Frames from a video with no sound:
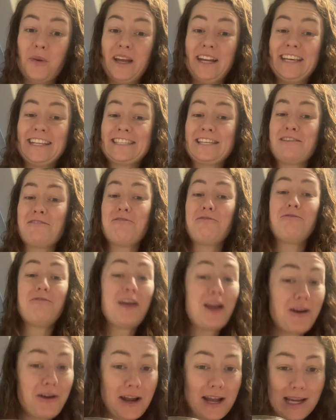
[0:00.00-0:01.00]
And it's a
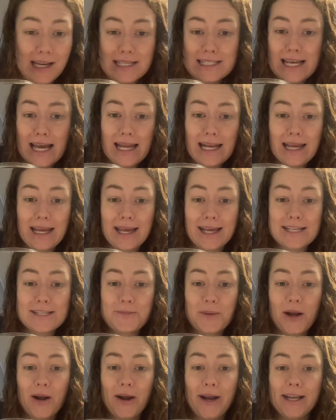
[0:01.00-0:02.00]
very exciting
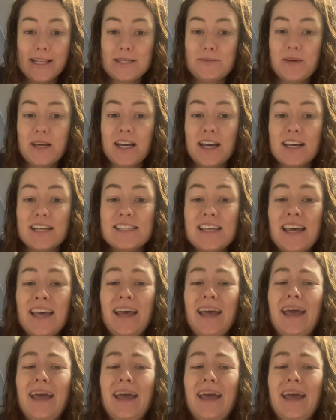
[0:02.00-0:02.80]
experience because